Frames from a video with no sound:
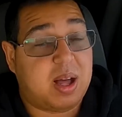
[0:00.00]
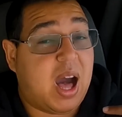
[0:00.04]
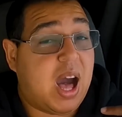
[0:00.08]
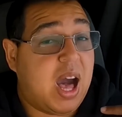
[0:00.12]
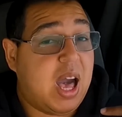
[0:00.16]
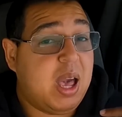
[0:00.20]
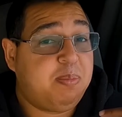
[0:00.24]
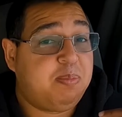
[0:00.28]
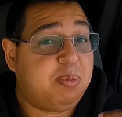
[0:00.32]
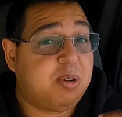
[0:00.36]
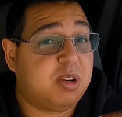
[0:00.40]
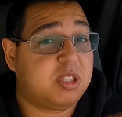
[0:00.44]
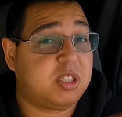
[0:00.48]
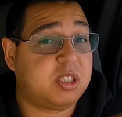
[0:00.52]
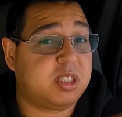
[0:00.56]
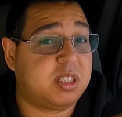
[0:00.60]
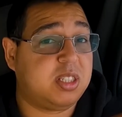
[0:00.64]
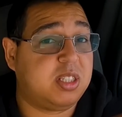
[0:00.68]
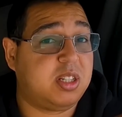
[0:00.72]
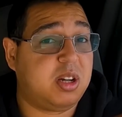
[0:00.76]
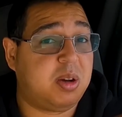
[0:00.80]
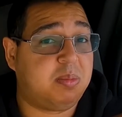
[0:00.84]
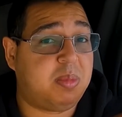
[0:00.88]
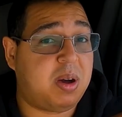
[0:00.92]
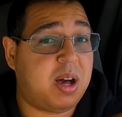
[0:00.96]
I
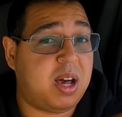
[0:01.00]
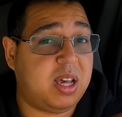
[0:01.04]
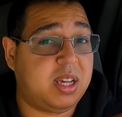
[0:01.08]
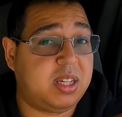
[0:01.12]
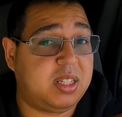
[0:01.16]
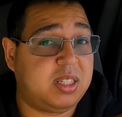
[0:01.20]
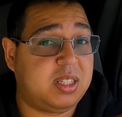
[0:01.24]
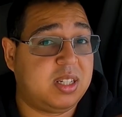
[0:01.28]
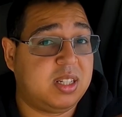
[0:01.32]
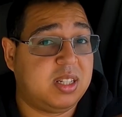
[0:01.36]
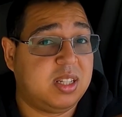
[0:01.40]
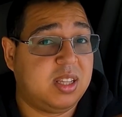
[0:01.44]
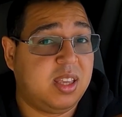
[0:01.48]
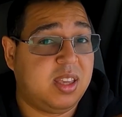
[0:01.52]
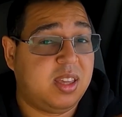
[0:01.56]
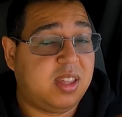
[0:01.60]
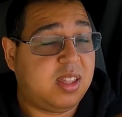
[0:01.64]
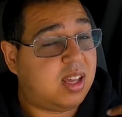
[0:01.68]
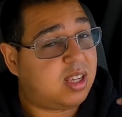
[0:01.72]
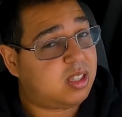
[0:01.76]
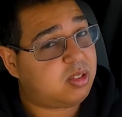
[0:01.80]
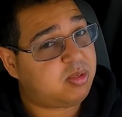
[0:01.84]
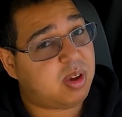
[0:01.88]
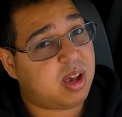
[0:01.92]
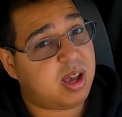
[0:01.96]
personally don't mind.
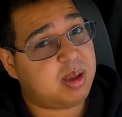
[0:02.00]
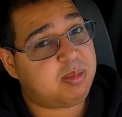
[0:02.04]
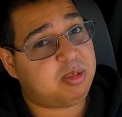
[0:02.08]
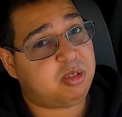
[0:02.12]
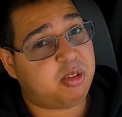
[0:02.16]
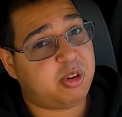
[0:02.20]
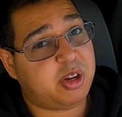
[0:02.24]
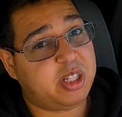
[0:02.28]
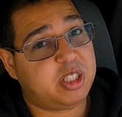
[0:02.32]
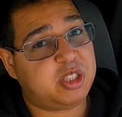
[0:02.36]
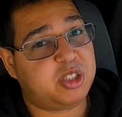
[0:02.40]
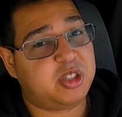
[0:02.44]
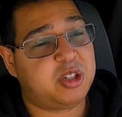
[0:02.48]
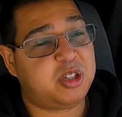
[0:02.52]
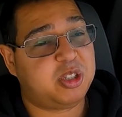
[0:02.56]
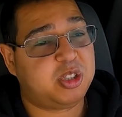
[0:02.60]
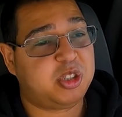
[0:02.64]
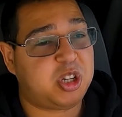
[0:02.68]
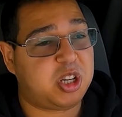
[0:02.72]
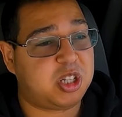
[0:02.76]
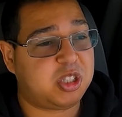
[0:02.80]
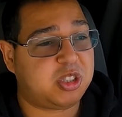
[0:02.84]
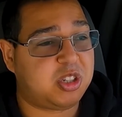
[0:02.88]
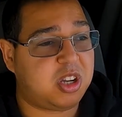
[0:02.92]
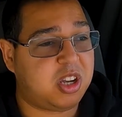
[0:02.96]
That's why I'm a regional
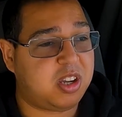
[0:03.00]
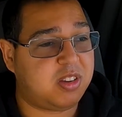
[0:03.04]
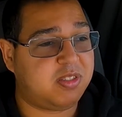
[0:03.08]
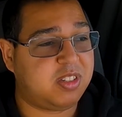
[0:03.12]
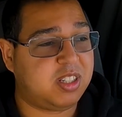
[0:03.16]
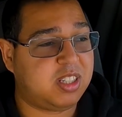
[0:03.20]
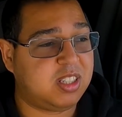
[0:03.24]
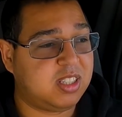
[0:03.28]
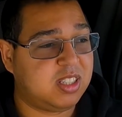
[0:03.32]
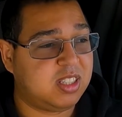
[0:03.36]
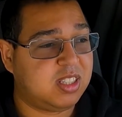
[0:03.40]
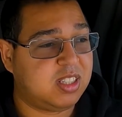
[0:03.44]
truck driver.